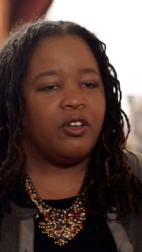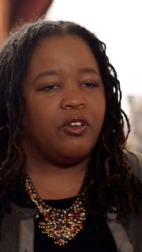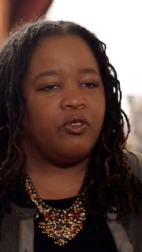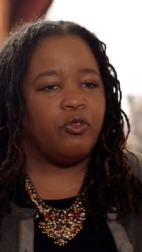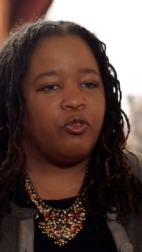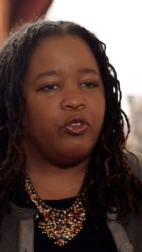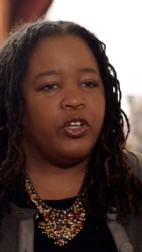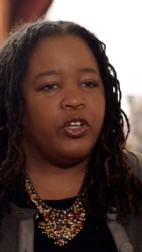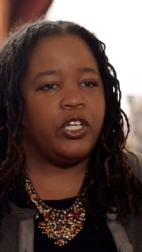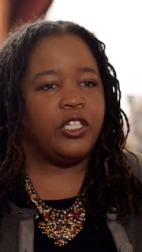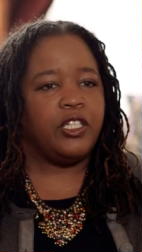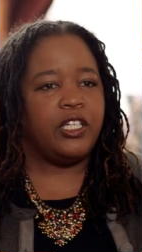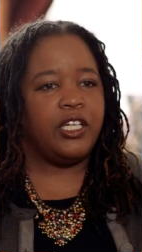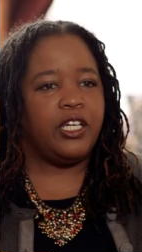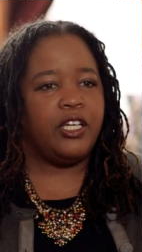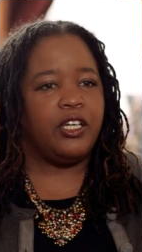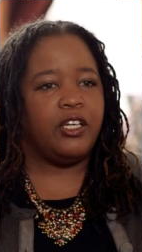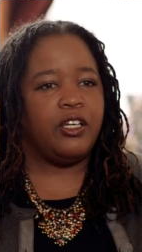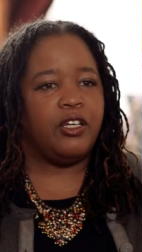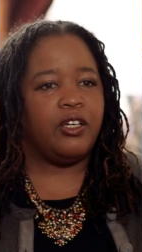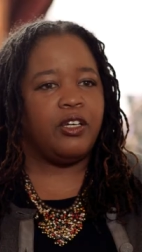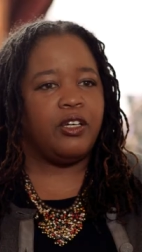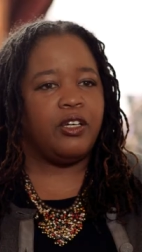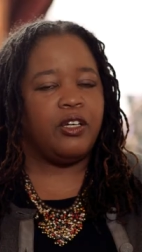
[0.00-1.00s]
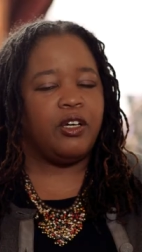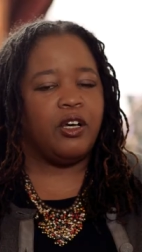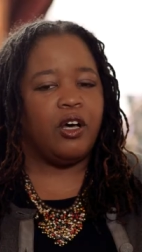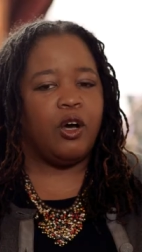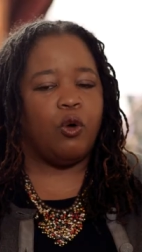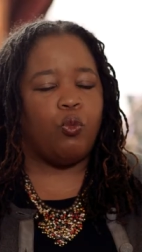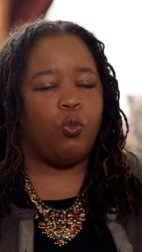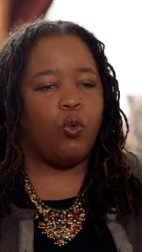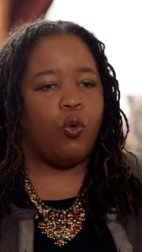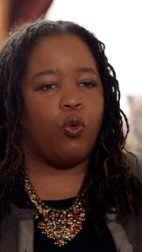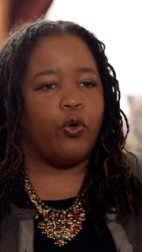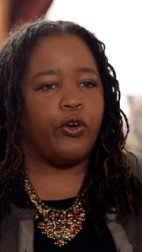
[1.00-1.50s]
really a
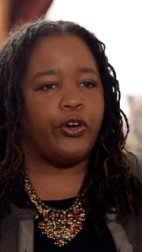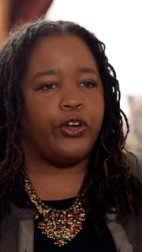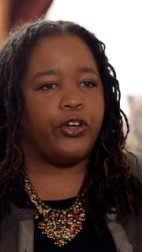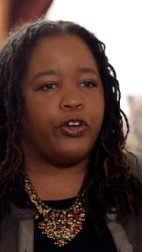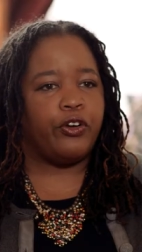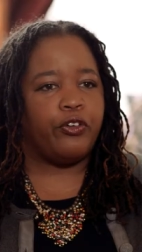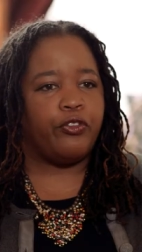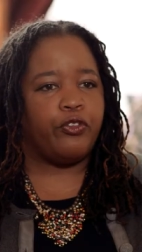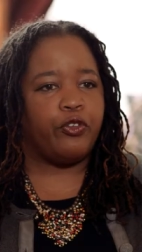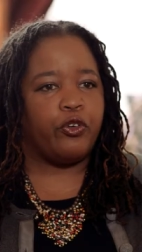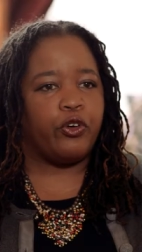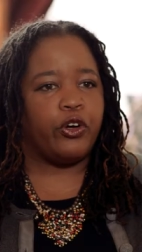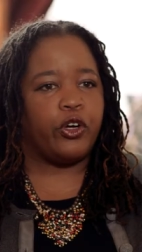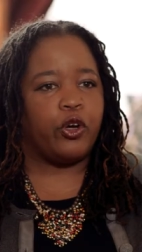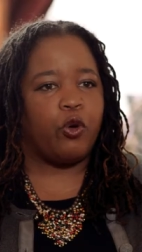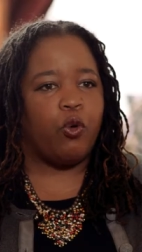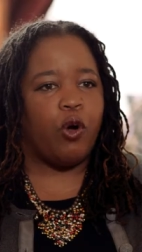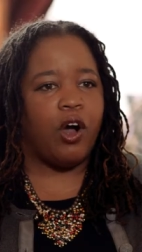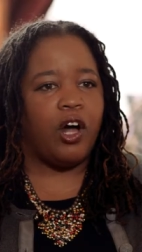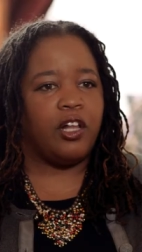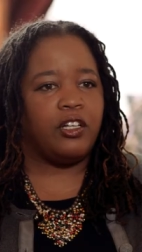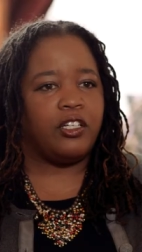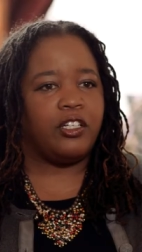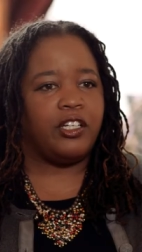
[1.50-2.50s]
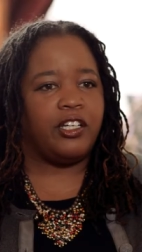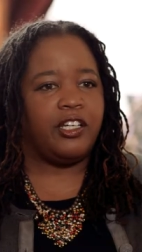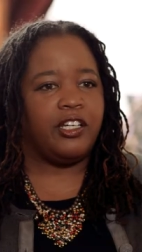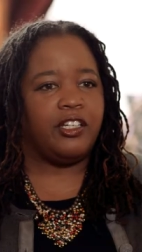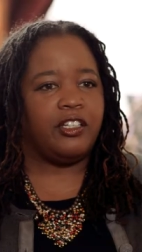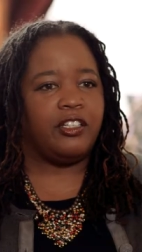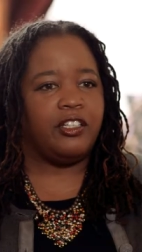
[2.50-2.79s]
warrior for equality.